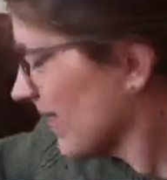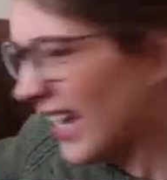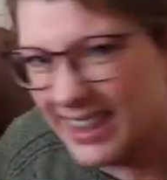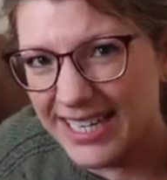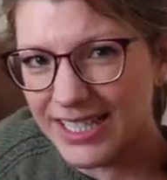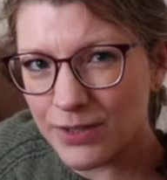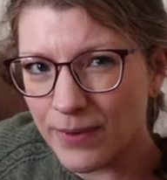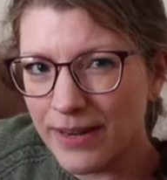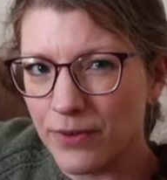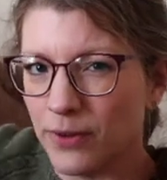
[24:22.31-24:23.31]
I think it's
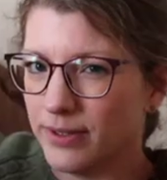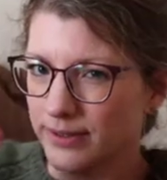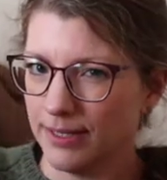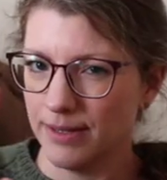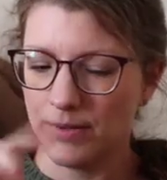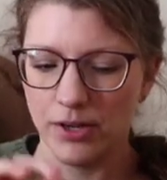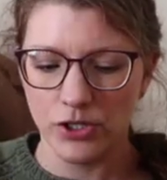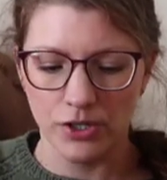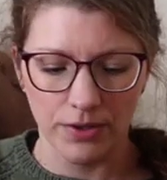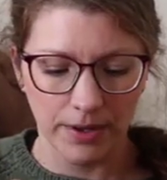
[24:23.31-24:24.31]
Rifle. I'm not
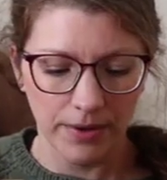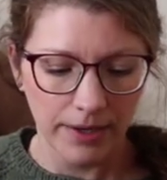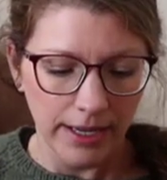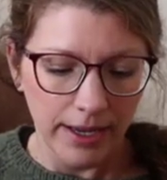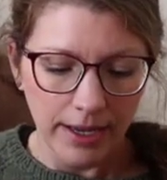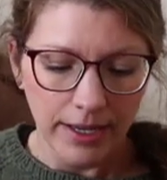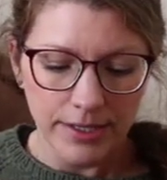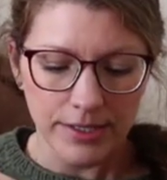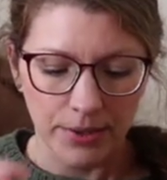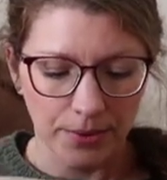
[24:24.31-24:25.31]
sure though.
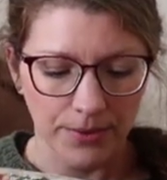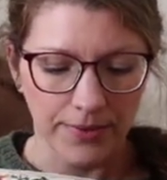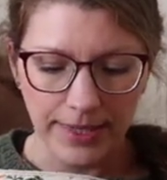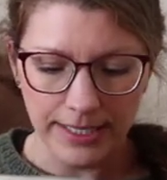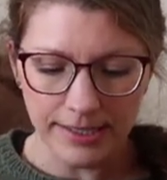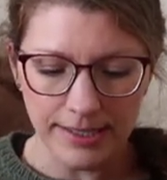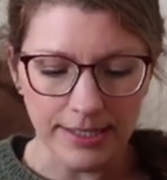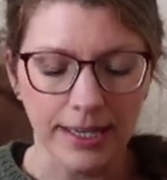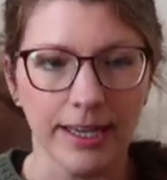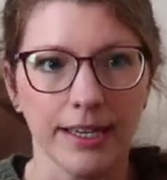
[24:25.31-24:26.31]
So this
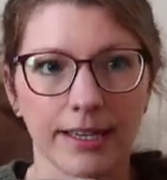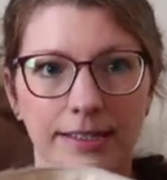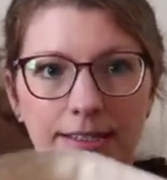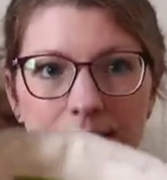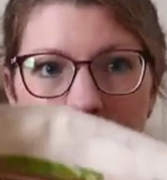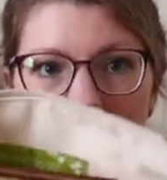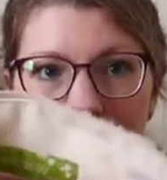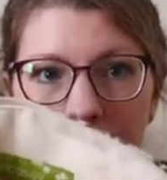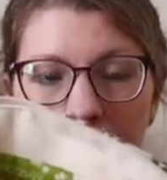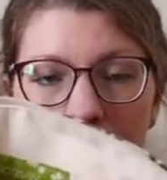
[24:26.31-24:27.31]
is
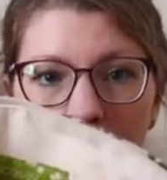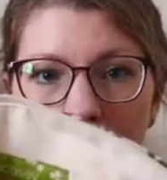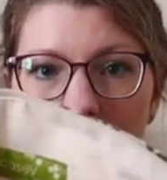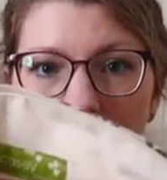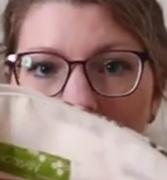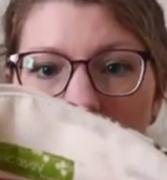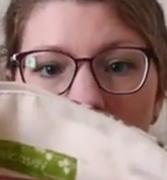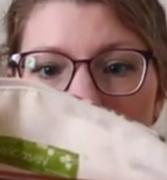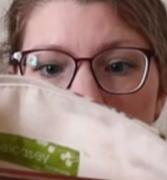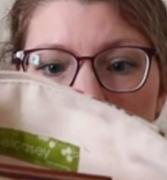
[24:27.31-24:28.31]
a Tannei
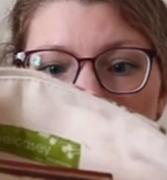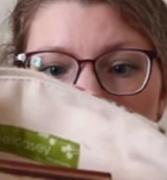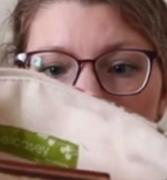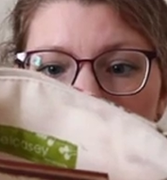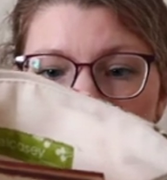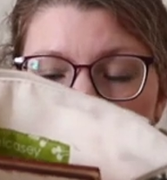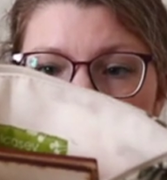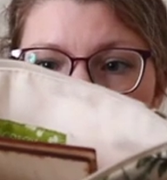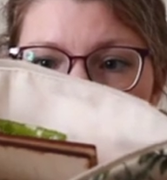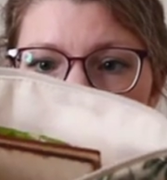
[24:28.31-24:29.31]
Casey.
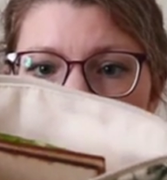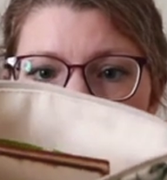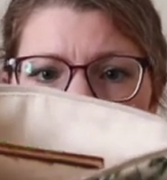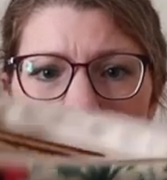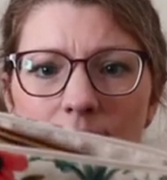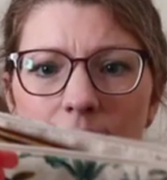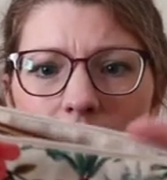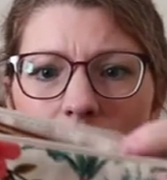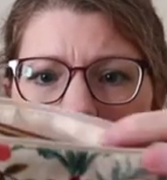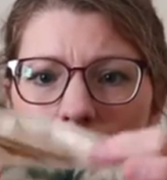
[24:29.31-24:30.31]
This is a
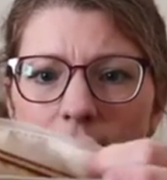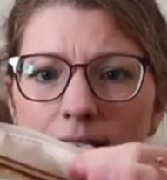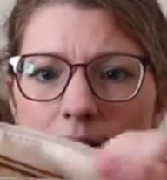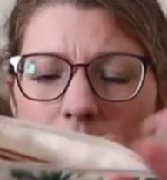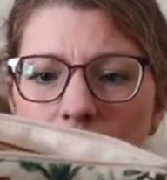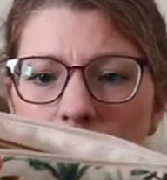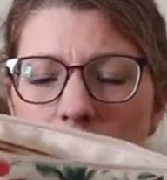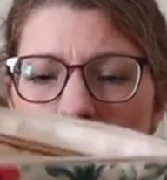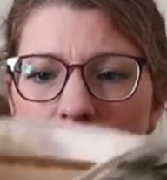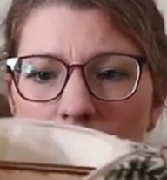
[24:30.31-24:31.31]
lighter
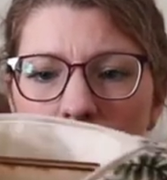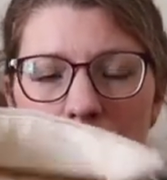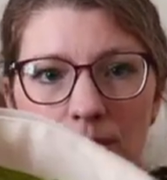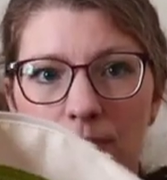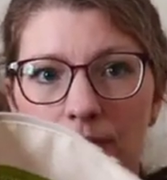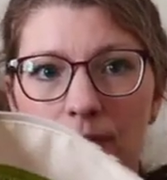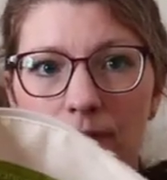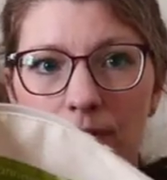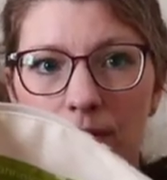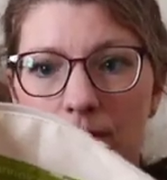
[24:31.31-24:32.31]
canvas, but just one of
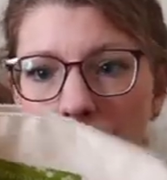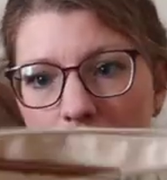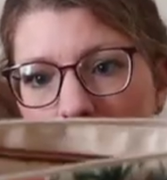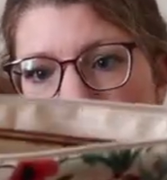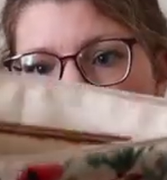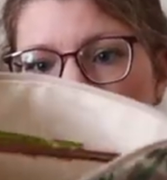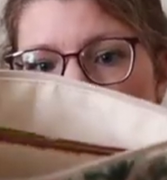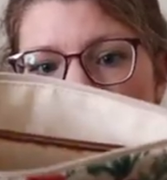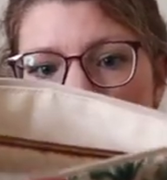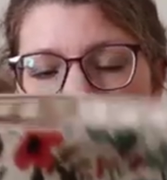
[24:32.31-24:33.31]
her little
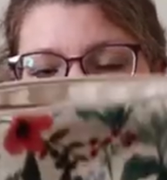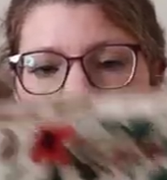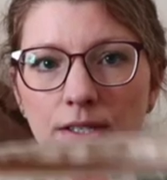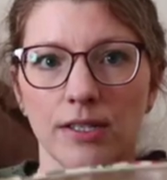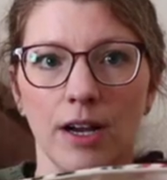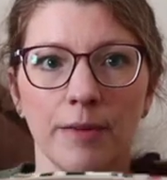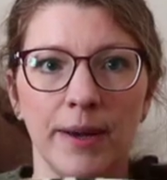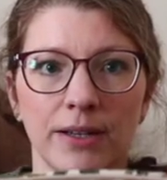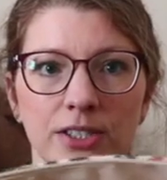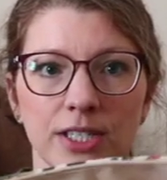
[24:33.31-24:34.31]
notions or soft
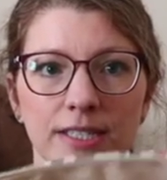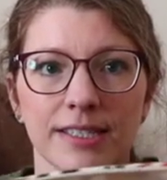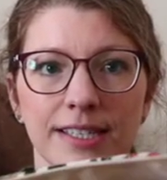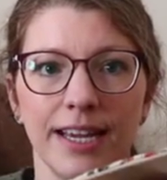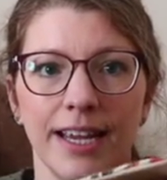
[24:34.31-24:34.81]
pouches.